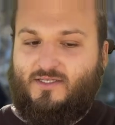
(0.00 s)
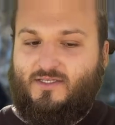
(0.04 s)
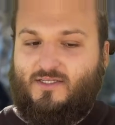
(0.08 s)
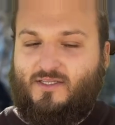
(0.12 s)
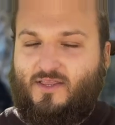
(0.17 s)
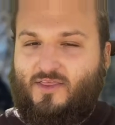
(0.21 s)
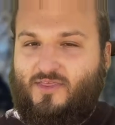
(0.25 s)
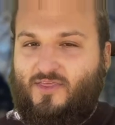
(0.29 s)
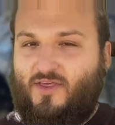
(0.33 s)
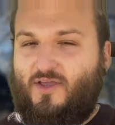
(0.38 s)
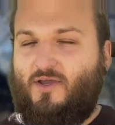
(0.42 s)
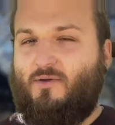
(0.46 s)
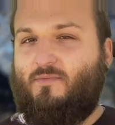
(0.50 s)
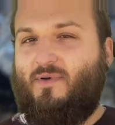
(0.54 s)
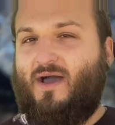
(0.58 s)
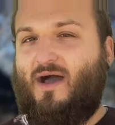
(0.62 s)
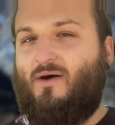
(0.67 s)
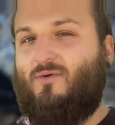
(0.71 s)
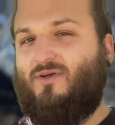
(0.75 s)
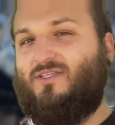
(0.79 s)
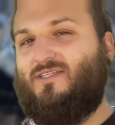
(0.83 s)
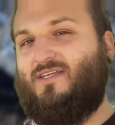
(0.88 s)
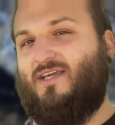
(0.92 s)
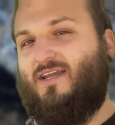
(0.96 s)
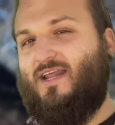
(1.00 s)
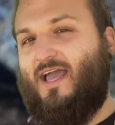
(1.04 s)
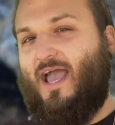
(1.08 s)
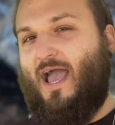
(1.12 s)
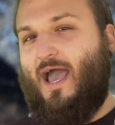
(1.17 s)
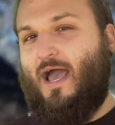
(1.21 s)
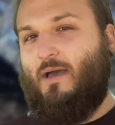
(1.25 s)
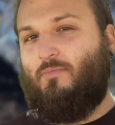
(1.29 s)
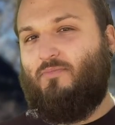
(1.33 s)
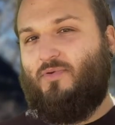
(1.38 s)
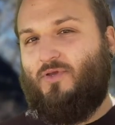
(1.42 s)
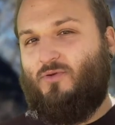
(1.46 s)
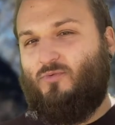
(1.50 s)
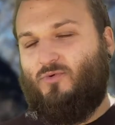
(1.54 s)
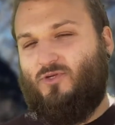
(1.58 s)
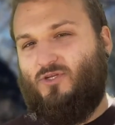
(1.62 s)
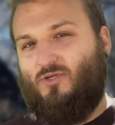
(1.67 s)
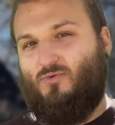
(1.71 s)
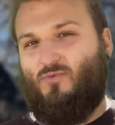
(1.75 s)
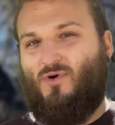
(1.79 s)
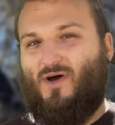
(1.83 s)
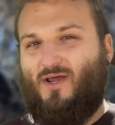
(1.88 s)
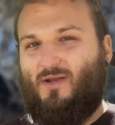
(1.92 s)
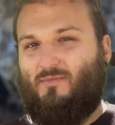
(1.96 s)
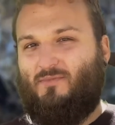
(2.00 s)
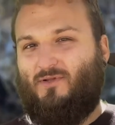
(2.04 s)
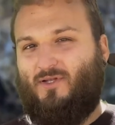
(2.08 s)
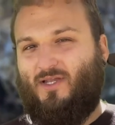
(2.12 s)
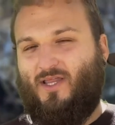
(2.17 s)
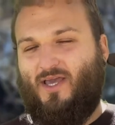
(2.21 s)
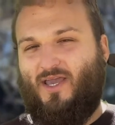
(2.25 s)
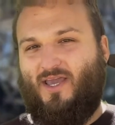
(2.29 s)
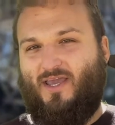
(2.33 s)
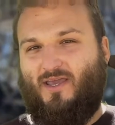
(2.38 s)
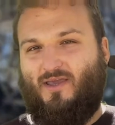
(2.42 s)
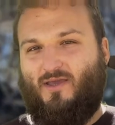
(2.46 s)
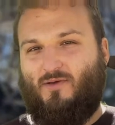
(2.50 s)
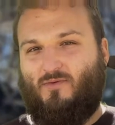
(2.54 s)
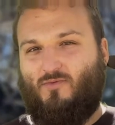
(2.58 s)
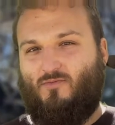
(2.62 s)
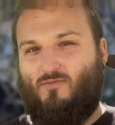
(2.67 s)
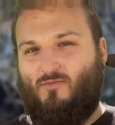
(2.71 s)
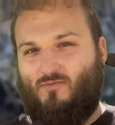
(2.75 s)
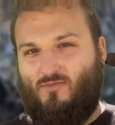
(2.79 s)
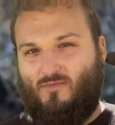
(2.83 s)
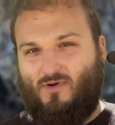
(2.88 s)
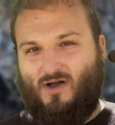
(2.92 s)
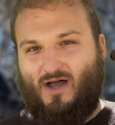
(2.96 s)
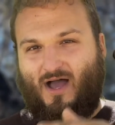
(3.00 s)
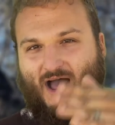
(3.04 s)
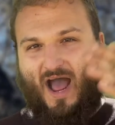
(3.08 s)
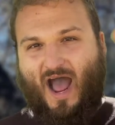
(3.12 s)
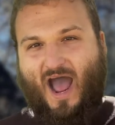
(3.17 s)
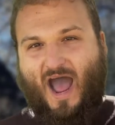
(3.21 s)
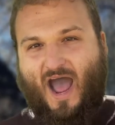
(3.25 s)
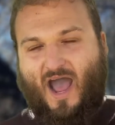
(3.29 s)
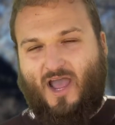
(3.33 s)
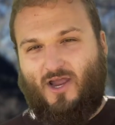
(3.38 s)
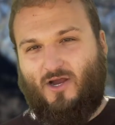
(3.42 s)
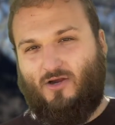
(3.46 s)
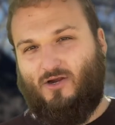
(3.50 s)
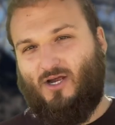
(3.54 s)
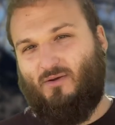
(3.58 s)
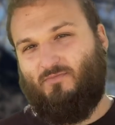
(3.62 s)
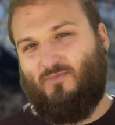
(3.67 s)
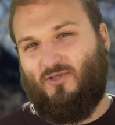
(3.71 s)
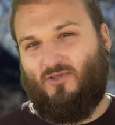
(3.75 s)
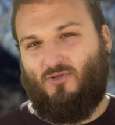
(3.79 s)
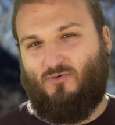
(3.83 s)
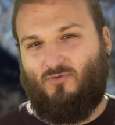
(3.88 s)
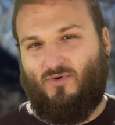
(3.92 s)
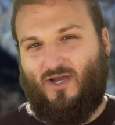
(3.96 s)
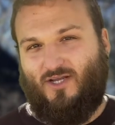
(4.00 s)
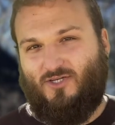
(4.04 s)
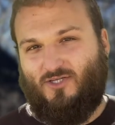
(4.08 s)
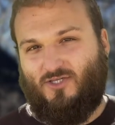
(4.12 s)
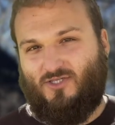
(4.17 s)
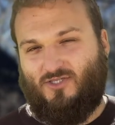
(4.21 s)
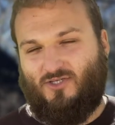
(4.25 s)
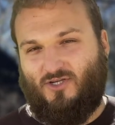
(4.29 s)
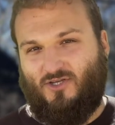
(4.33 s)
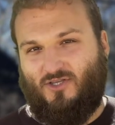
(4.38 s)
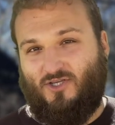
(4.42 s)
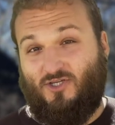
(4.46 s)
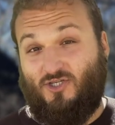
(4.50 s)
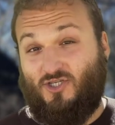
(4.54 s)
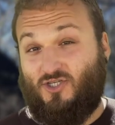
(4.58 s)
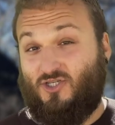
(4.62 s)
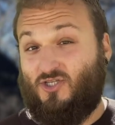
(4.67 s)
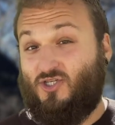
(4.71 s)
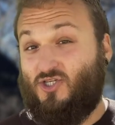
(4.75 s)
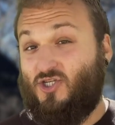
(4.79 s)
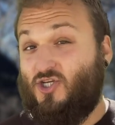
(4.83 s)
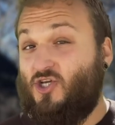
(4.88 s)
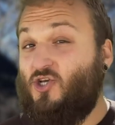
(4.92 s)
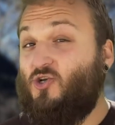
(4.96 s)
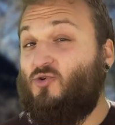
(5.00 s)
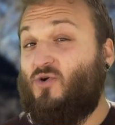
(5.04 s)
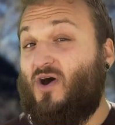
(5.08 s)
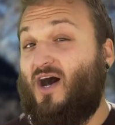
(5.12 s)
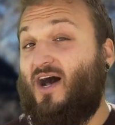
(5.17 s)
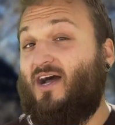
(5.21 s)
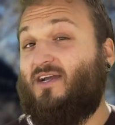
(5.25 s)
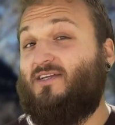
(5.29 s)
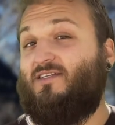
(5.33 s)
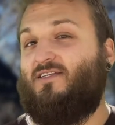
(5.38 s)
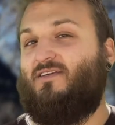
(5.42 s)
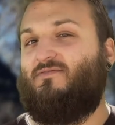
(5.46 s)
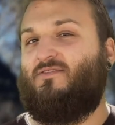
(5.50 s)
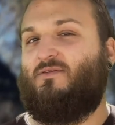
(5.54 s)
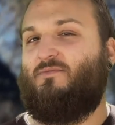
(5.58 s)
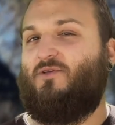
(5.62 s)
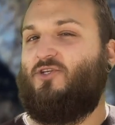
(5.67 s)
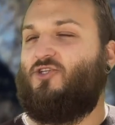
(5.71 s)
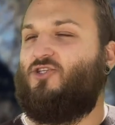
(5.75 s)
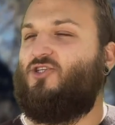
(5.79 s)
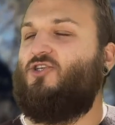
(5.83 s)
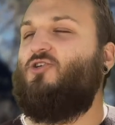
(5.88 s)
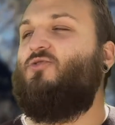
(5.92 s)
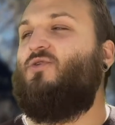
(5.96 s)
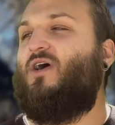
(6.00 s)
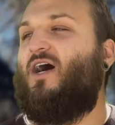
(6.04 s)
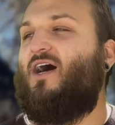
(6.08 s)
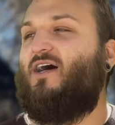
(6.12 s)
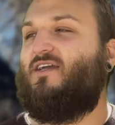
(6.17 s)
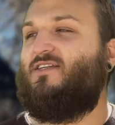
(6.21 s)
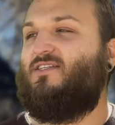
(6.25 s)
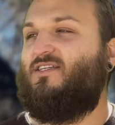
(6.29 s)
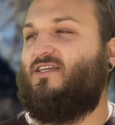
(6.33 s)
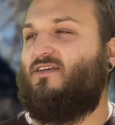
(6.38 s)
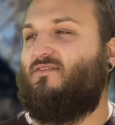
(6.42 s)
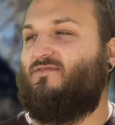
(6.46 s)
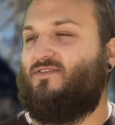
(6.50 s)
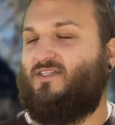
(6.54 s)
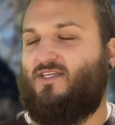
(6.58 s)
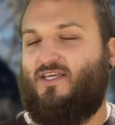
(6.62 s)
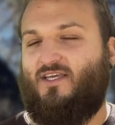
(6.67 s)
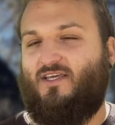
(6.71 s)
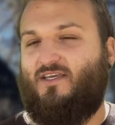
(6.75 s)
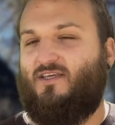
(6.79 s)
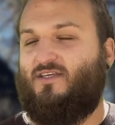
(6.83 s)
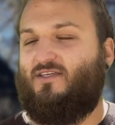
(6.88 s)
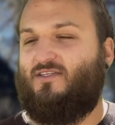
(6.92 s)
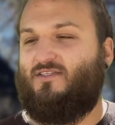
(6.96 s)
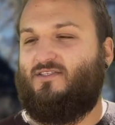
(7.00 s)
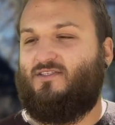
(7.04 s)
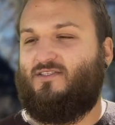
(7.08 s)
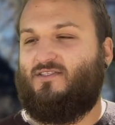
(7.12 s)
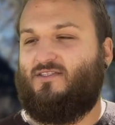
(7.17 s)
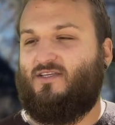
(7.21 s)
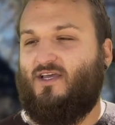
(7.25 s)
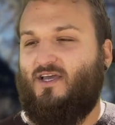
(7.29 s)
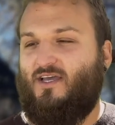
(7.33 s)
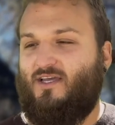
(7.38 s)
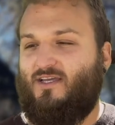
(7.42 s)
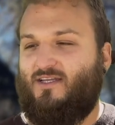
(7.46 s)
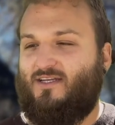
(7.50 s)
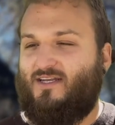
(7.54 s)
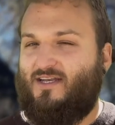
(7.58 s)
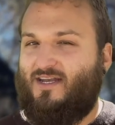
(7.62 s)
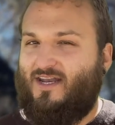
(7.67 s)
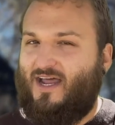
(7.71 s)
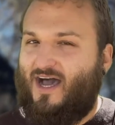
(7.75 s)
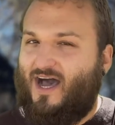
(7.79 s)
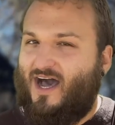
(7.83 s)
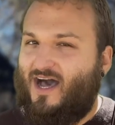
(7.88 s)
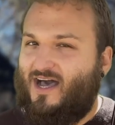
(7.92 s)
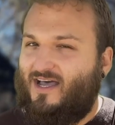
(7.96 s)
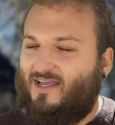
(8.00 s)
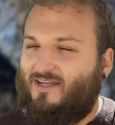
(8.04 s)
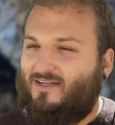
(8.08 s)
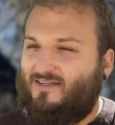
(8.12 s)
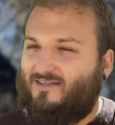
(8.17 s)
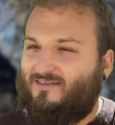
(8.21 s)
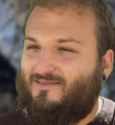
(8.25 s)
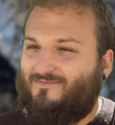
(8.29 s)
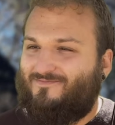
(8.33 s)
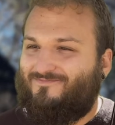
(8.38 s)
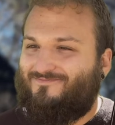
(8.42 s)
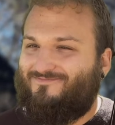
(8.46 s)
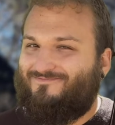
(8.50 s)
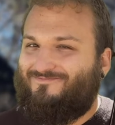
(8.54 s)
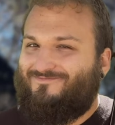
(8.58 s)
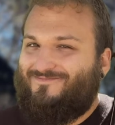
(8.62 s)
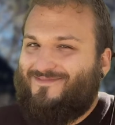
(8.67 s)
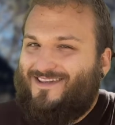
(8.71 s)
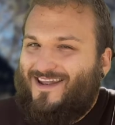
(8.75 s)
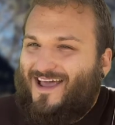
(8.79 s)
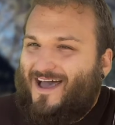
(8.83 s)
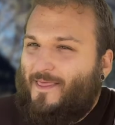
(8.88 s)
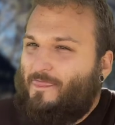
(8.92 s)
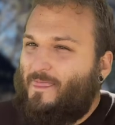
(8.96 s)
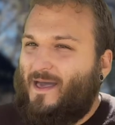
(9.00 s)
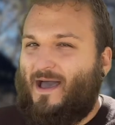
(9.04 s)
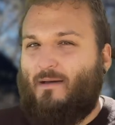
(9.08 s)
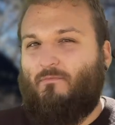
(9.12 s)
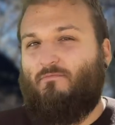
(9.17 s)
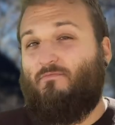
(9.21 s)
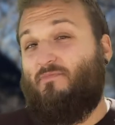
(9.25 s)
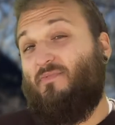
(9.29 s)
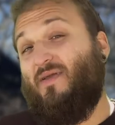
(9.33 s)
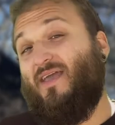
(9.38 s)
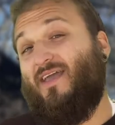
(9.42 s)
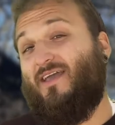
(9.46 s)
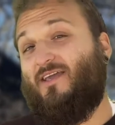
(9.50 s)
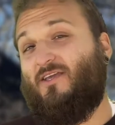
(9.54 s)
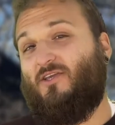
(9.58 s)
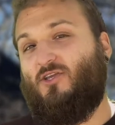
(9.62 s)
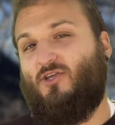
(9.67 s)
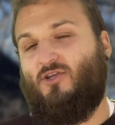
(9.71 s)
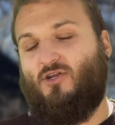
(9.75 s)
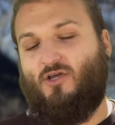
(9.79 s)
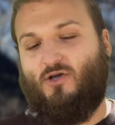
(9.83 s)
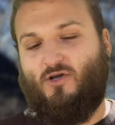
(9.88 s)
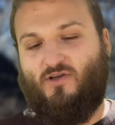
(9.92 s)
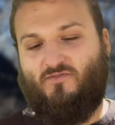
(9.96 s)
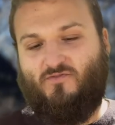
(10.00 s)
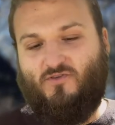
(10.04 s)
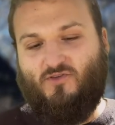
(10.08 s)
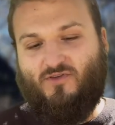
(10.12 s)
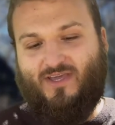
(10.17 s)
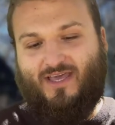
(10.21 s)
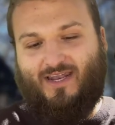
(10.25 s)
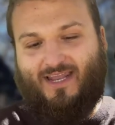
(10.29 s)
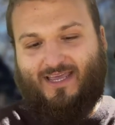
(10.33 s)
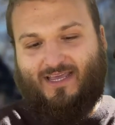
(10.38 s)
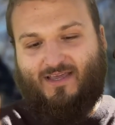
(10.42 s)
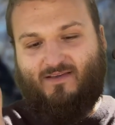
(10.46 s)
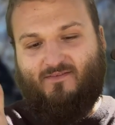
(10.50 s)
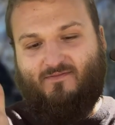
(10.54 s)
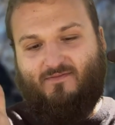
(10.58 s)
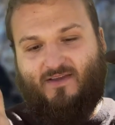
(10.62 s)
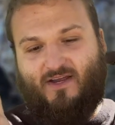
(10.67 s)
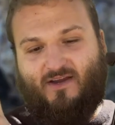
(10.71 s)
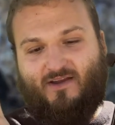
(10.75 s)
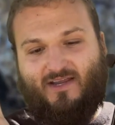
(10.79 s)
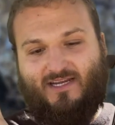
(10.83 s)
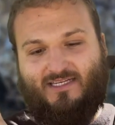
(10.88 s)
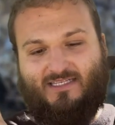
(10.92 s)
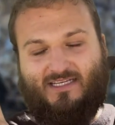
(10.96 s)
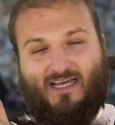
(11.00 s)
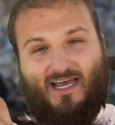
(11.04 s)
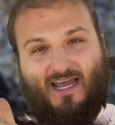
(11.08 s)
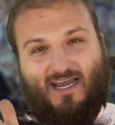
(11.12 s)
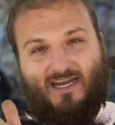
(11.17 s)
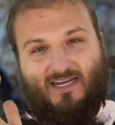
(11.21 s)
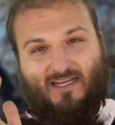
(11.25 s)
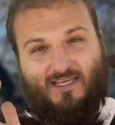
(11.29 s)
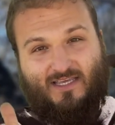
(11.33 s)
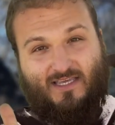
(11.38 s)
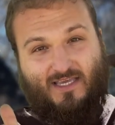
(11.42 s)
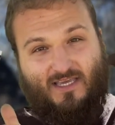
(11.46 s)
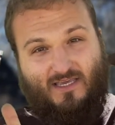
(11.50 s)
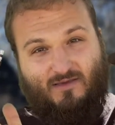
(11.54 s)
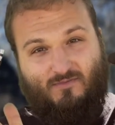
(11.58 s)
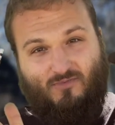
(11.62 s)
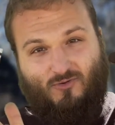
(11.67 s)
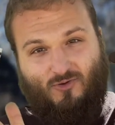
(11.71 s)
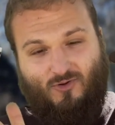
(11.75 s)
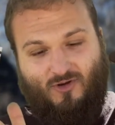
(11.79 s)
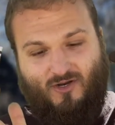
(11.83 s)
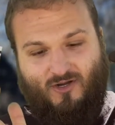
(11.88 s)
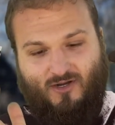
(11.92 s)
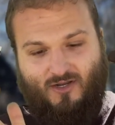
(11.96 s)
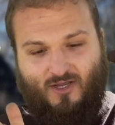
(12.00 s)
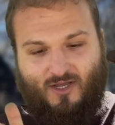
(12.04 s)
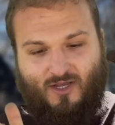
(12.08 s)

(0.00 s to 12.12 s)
think about what's going to happen when you want to play higher up in the register than just 2 octaves. I mean, 2 octaves is not that big. You know, if you get like a very tiny keyboard,